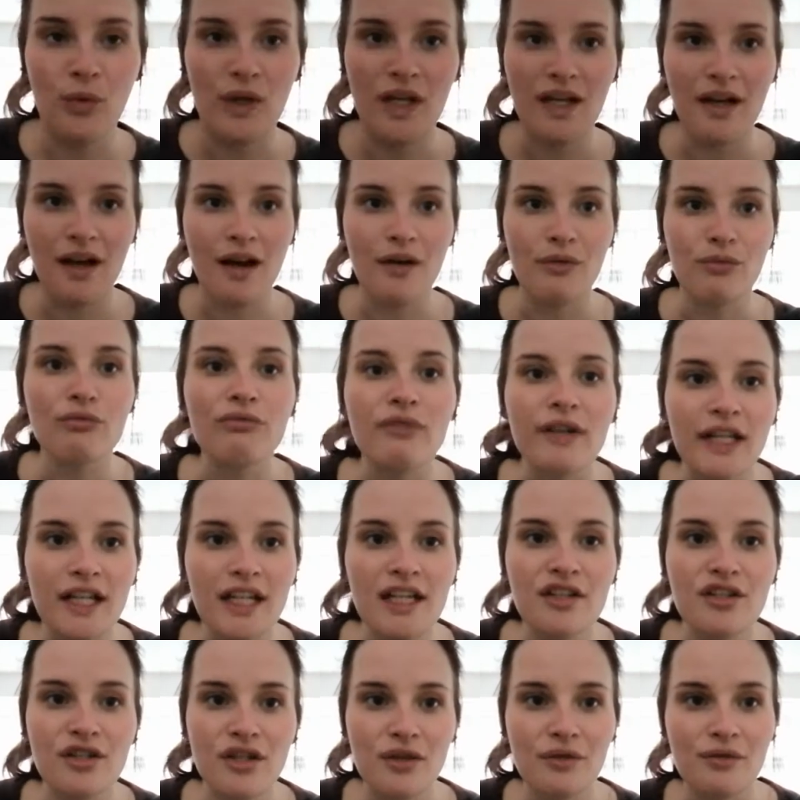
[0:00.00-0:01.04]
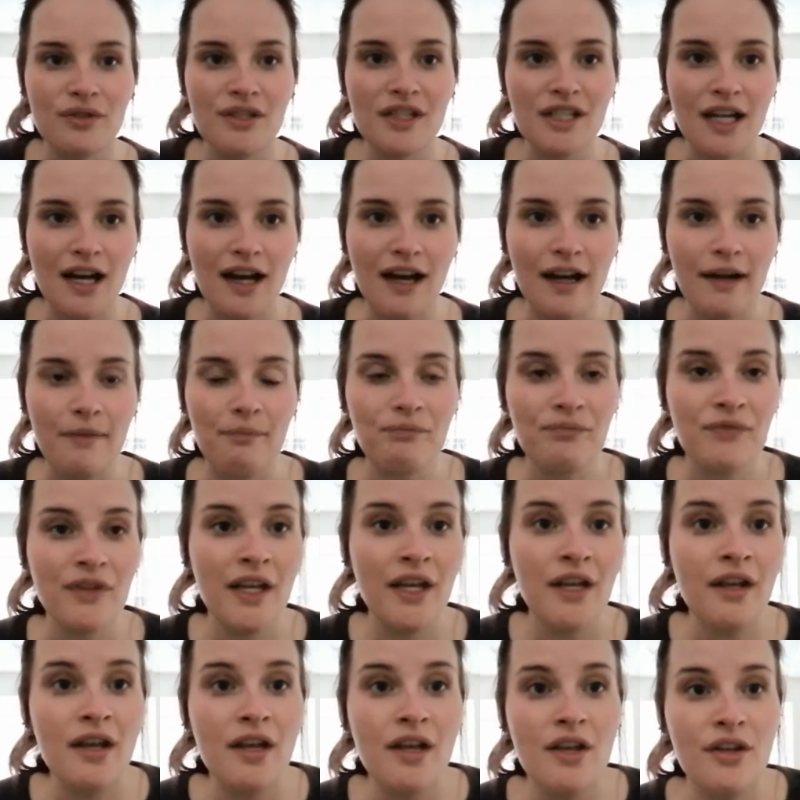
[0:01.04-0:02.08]
are ready to start.
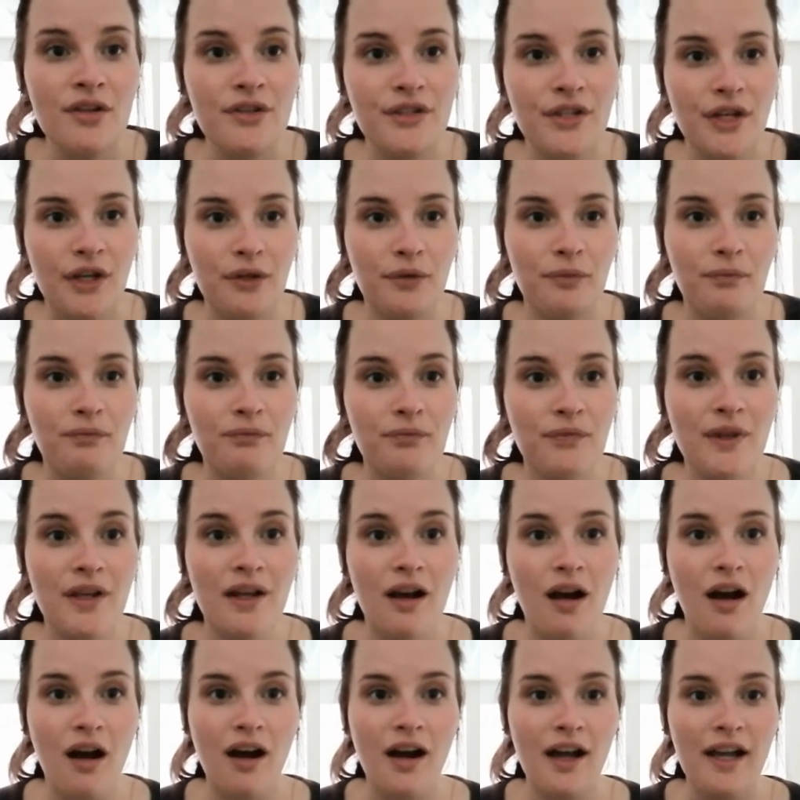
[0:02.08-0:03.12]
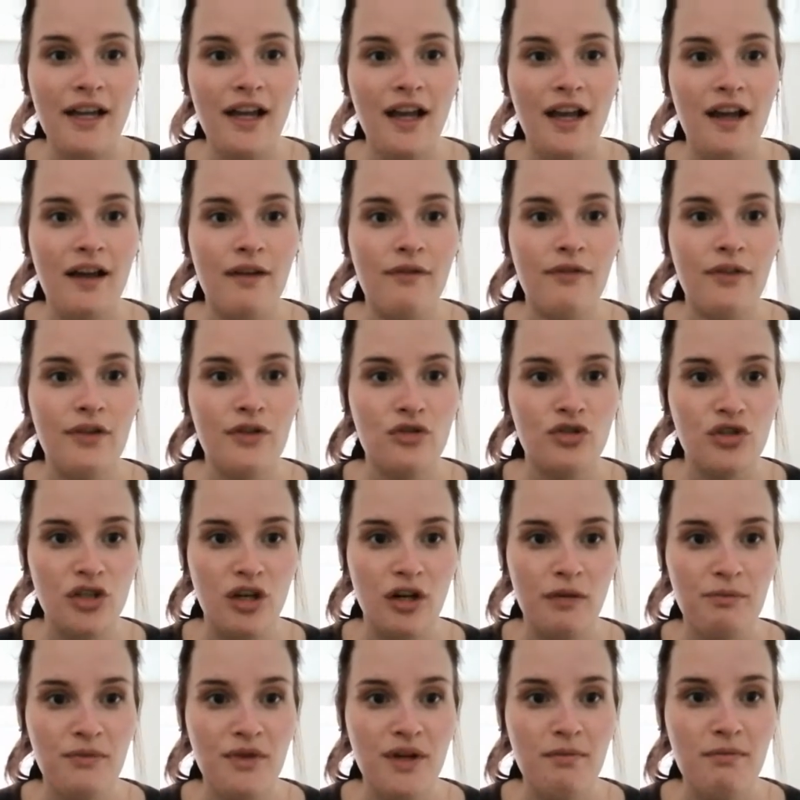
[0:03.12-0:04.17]
So I have
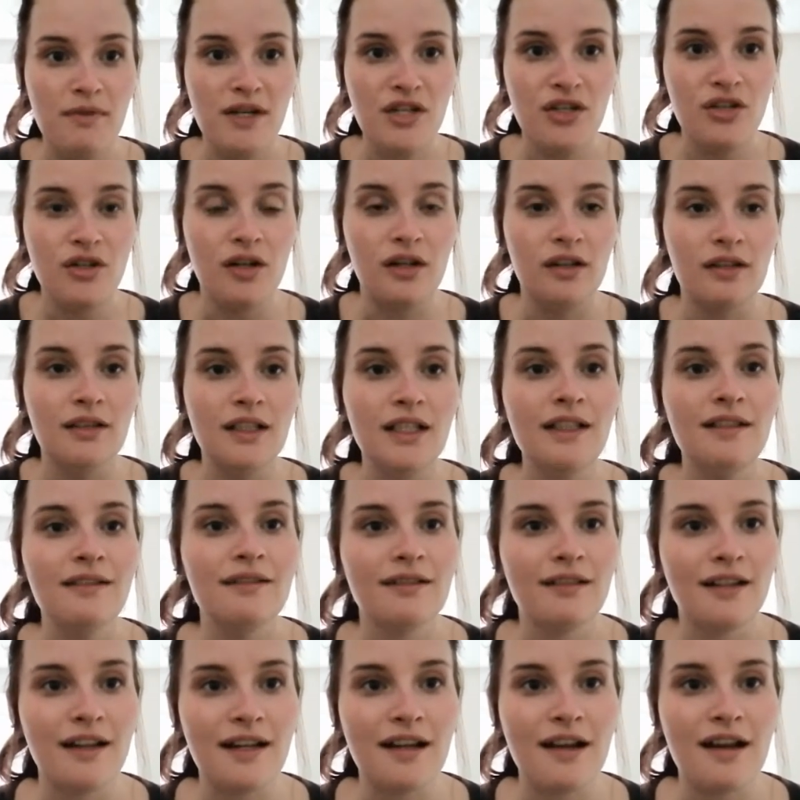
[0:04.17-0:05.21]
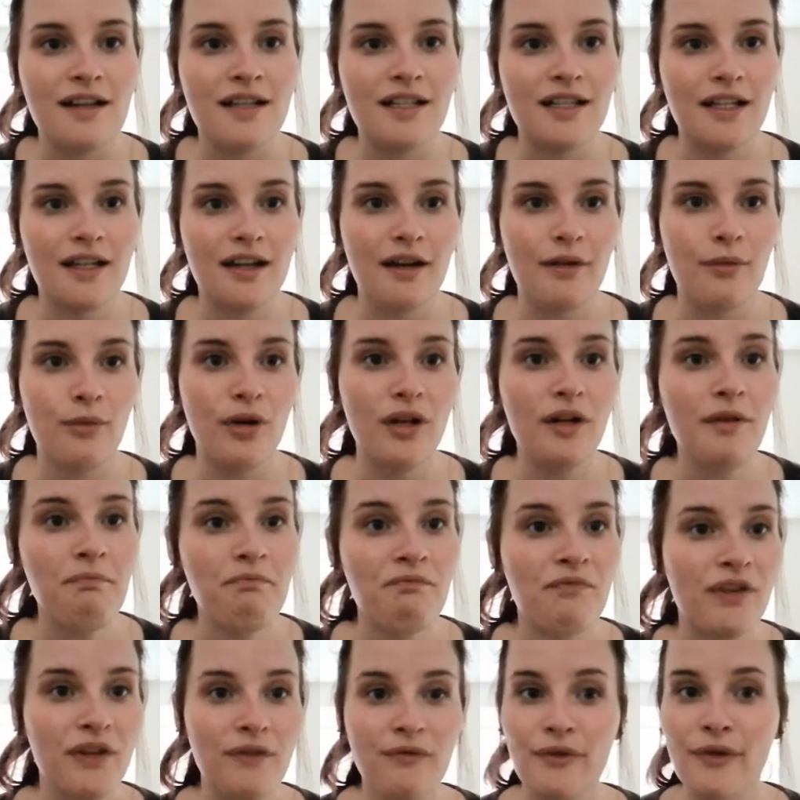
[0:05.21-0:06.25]
chopped up my chocolate like I said I would.
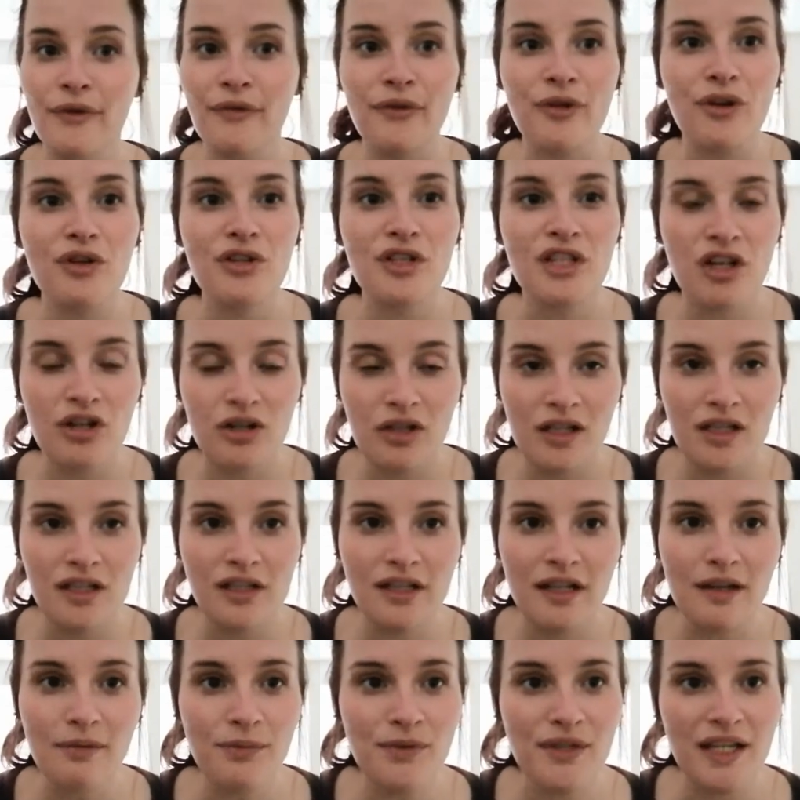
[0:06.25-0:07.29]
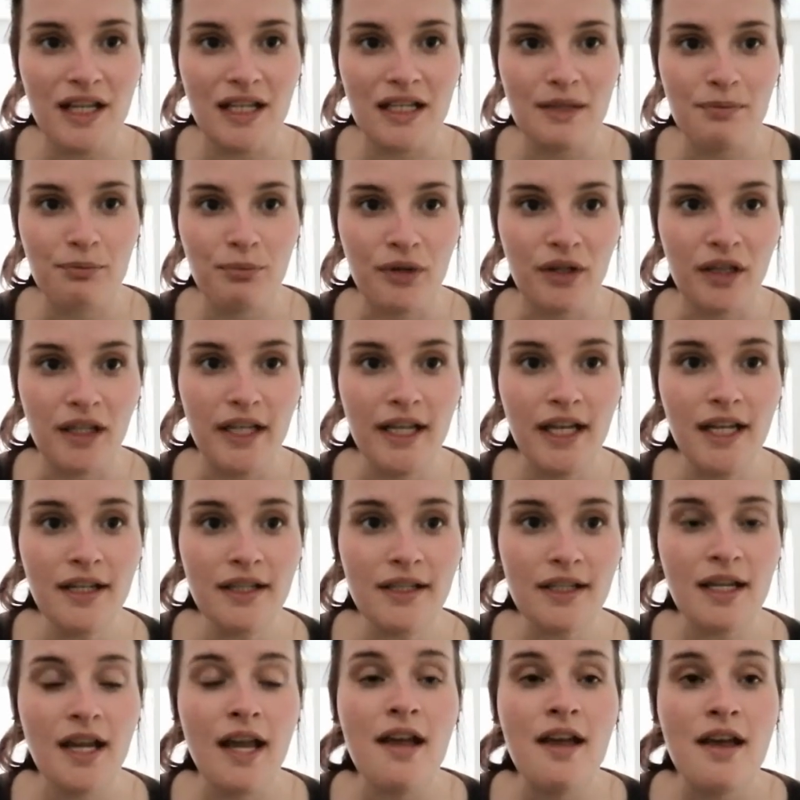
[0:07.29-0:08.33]
If you've got chocolate chips, that's
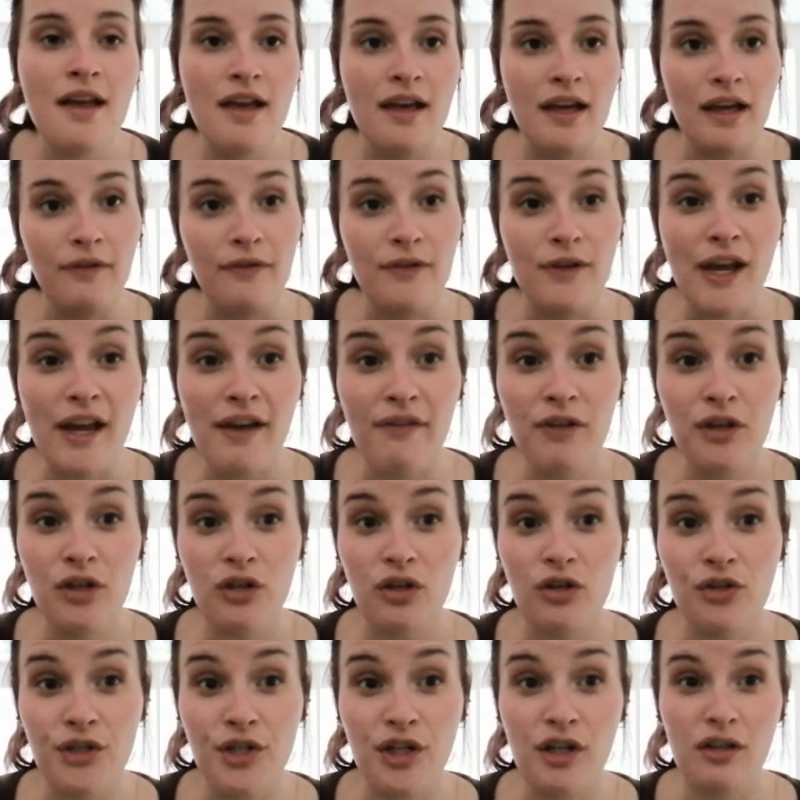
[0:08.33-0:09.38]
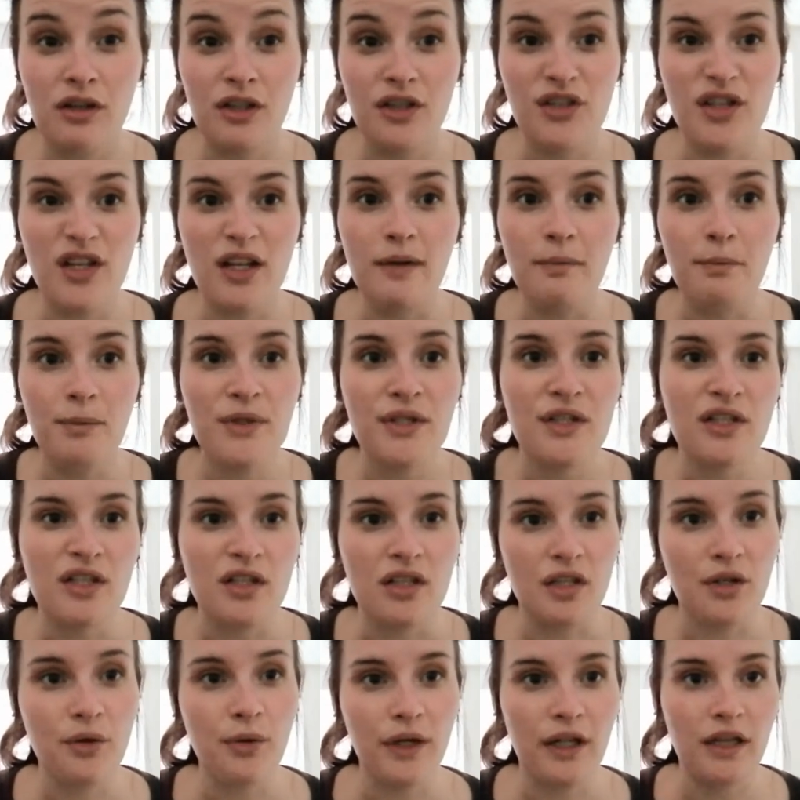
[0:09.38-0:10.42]
brilliant. If you haven't got chocolate chips,
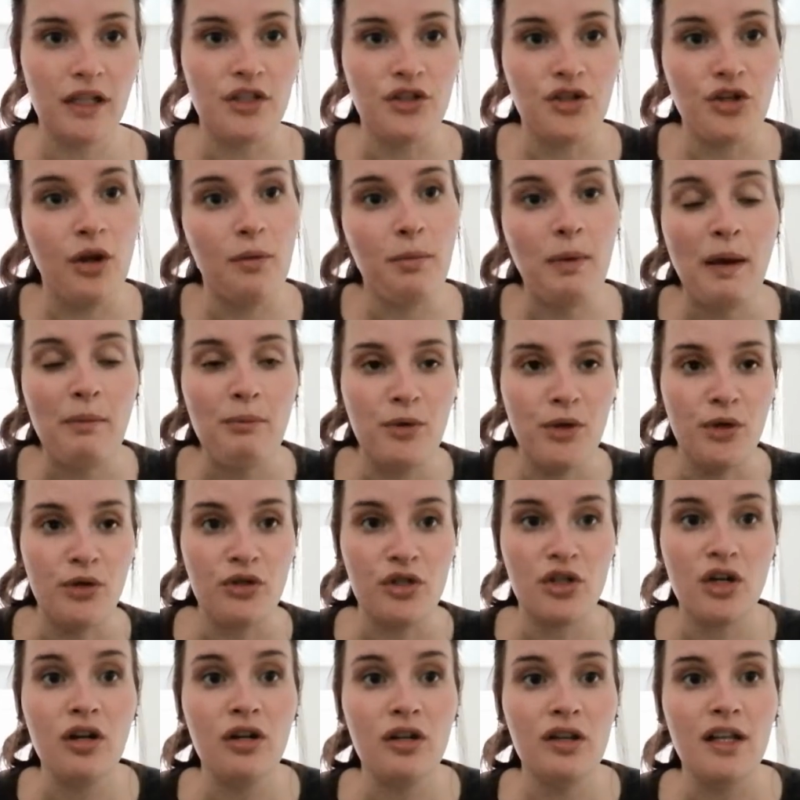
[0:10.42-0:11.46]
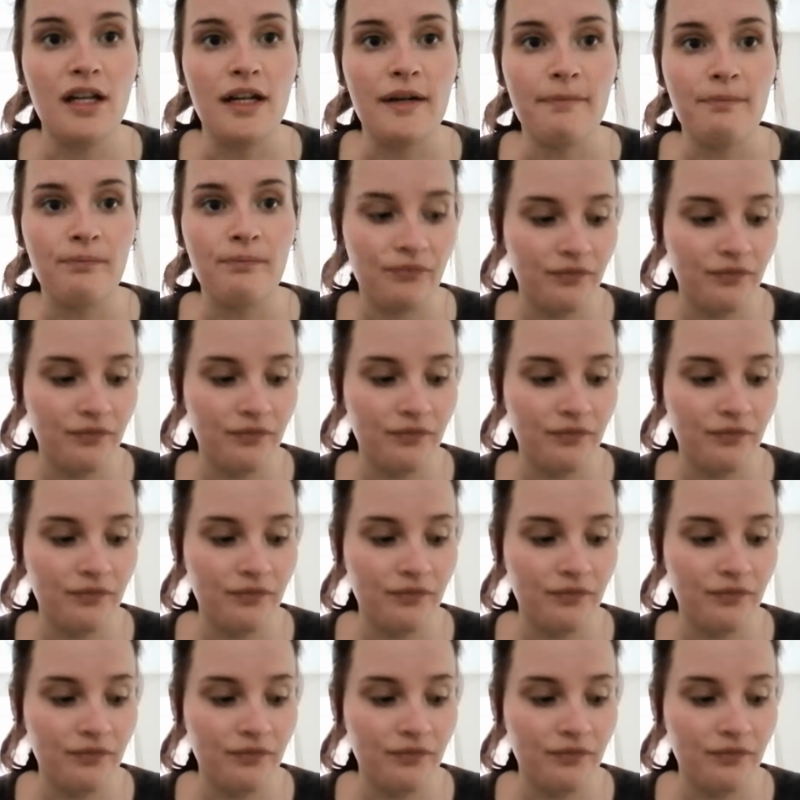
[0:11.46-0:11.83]
just quickly chop up your chocolate.